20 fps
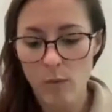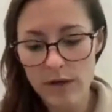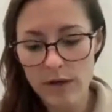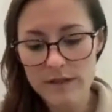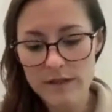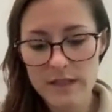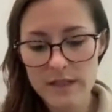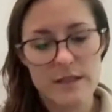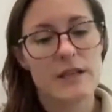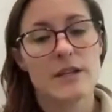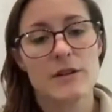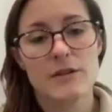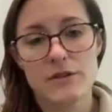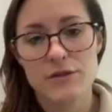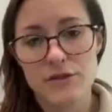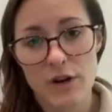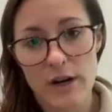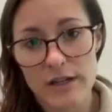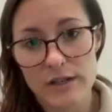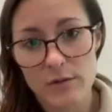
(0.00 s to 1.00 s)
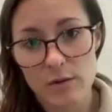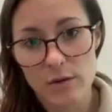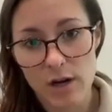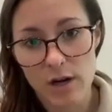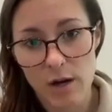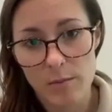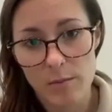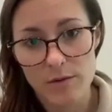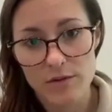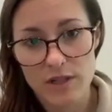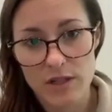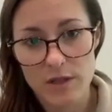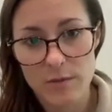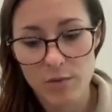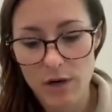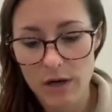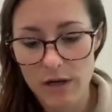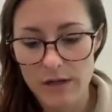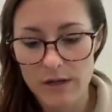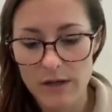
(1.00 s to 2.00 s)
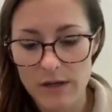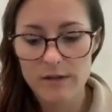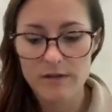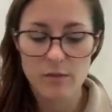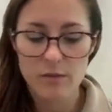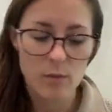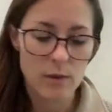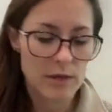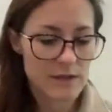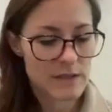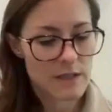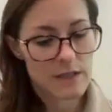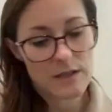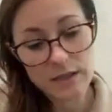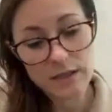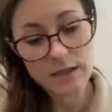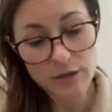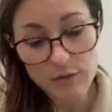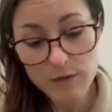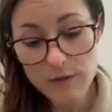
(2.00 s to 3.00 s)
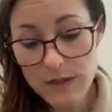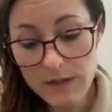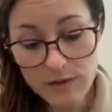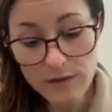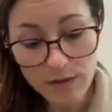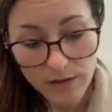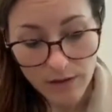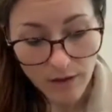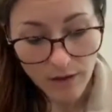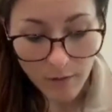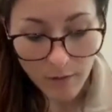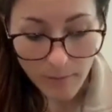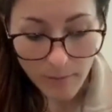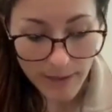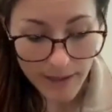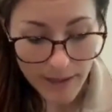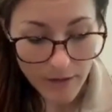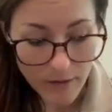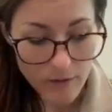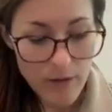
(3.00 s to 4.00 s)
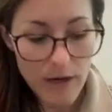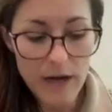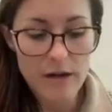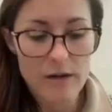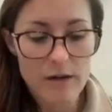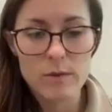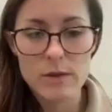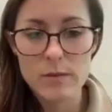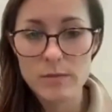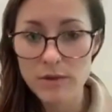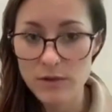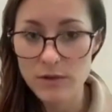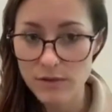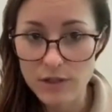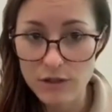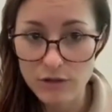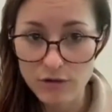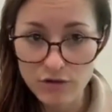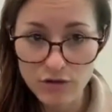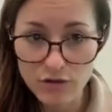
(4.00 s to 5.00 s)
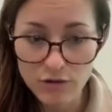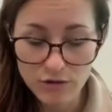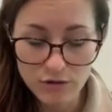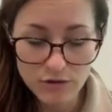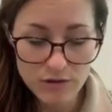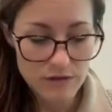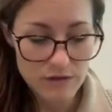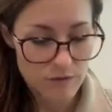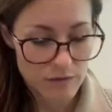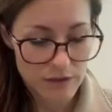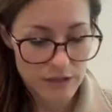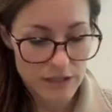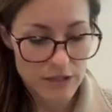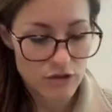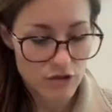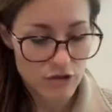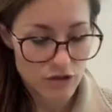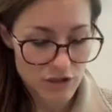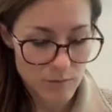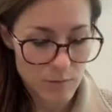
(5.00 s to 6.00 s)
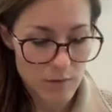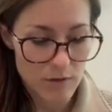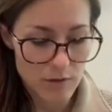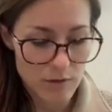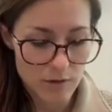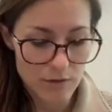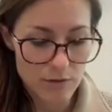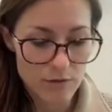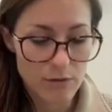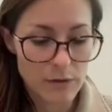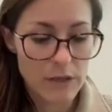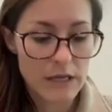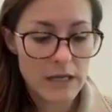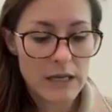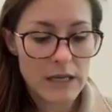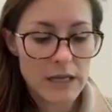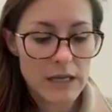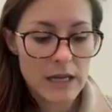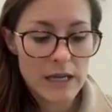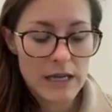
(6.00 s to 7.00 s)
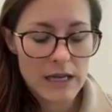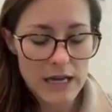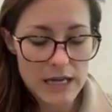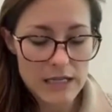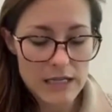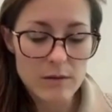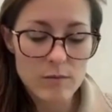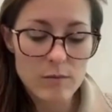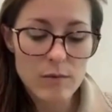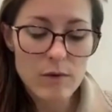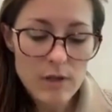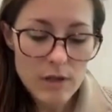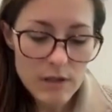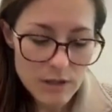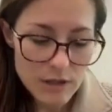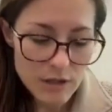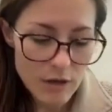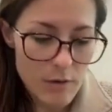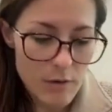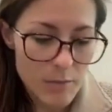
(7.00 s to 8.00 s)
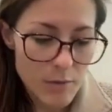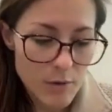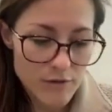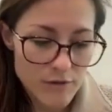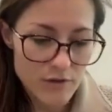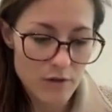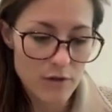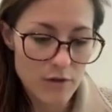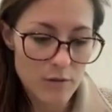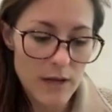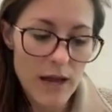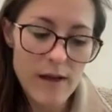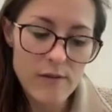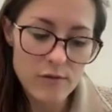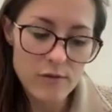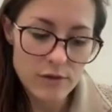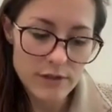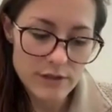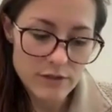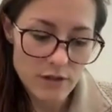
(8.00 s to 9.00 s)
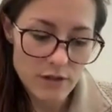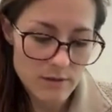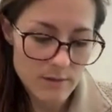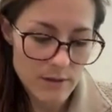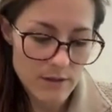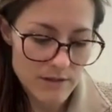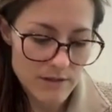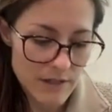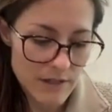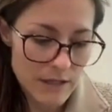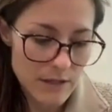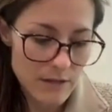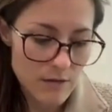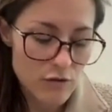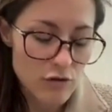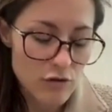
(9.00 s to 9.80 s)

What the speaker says: What is it that you're trying to accomplish in the product? What is it that you need to know about? How do we build and nurture this relationship with you? And then, a persona we haven't really talked about is like